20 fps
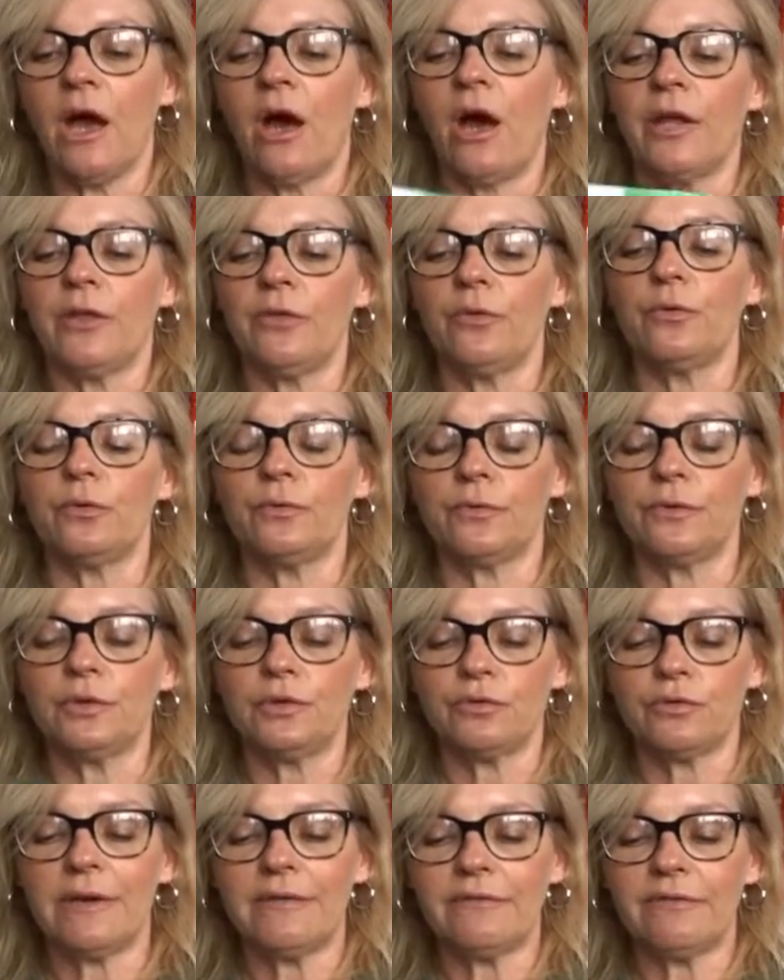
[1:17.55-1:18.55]
I thought for
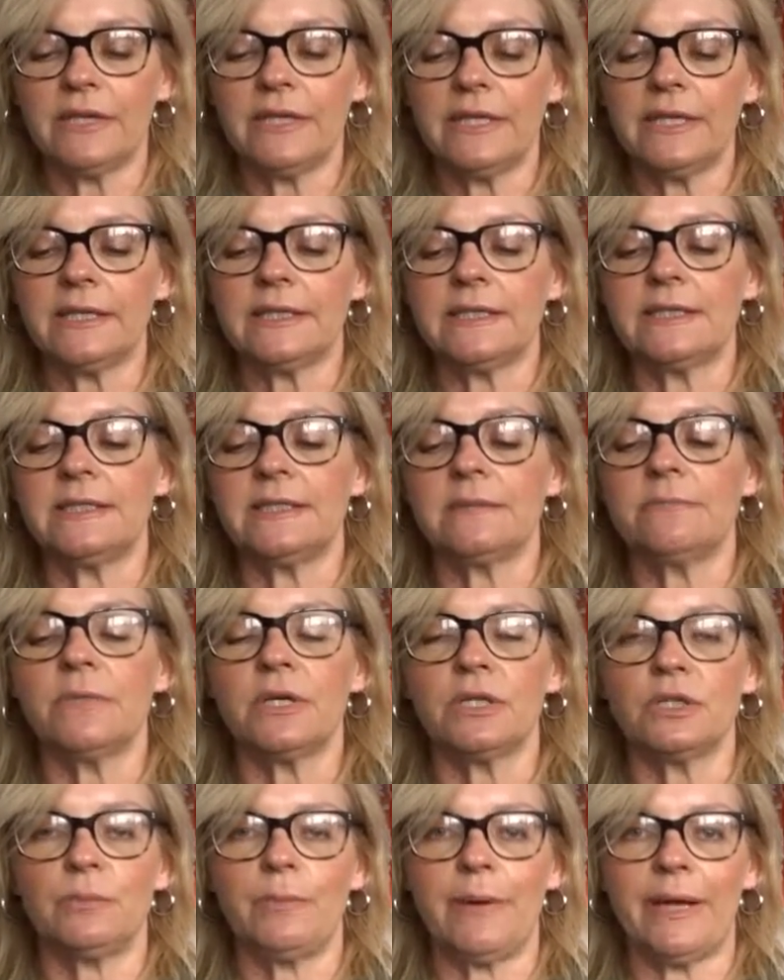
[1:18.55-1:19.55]
traveling this is
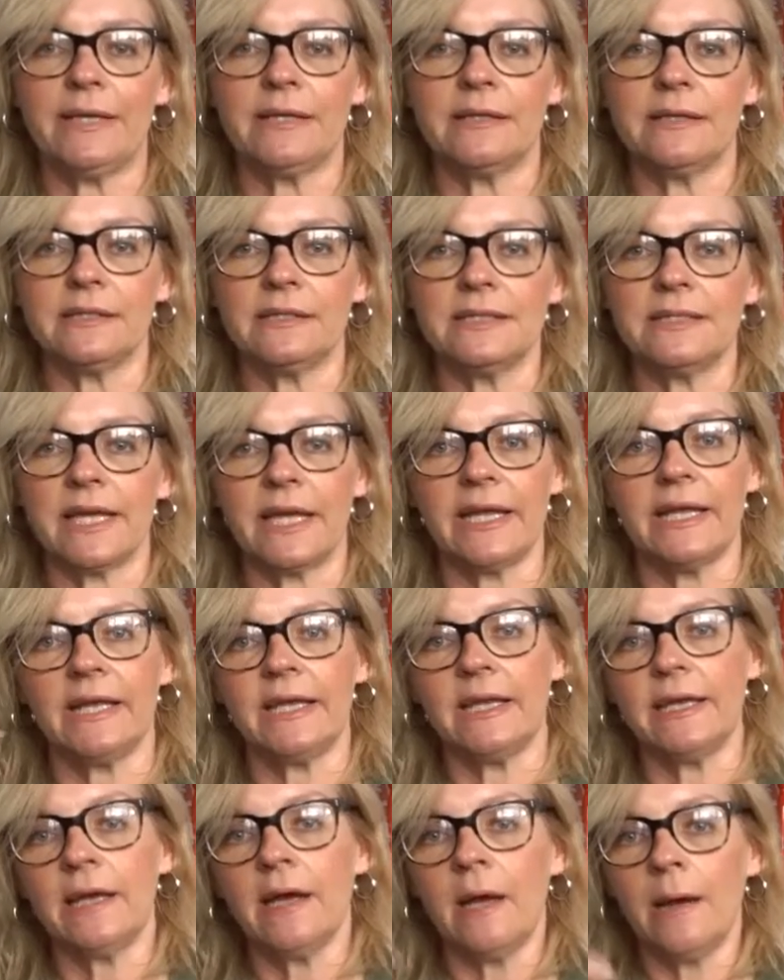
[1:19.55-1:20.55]
much better than
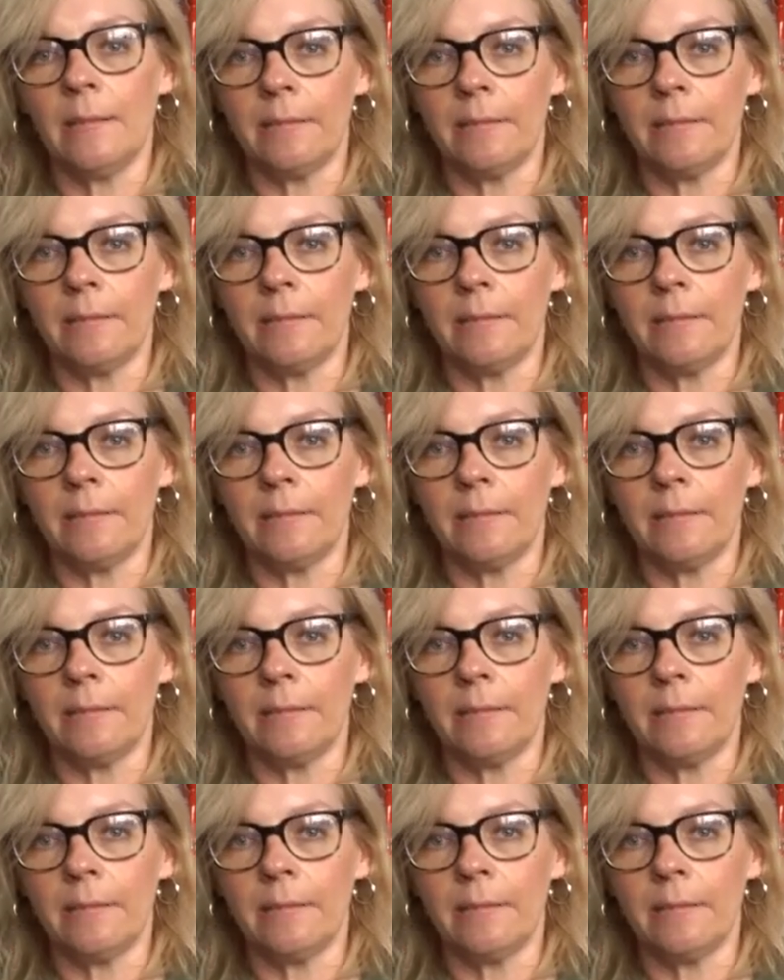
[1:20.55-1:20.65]
taking